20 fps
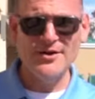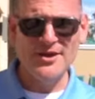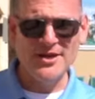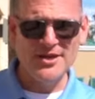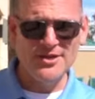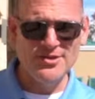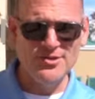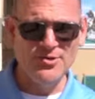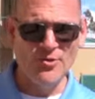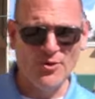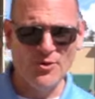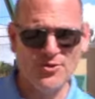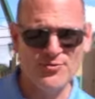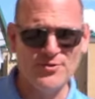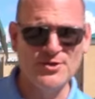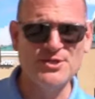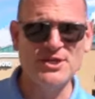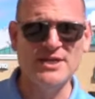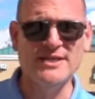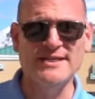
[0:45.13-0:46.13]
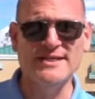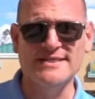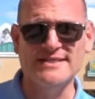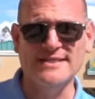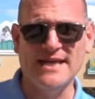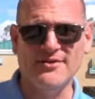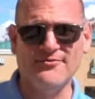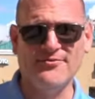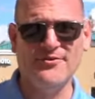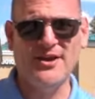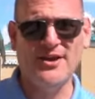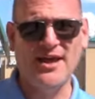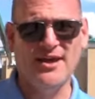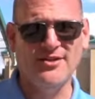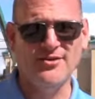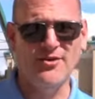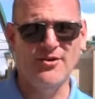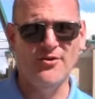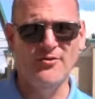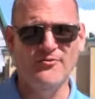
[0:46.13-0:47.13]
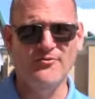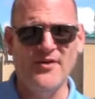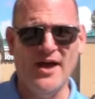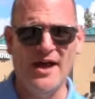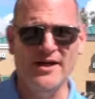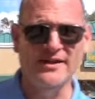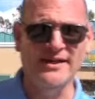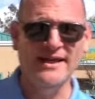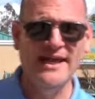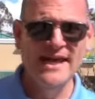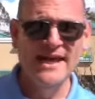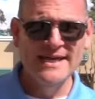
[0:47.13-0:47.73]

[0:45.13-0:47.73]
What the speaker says: in Northridge in the San Fernando Valley?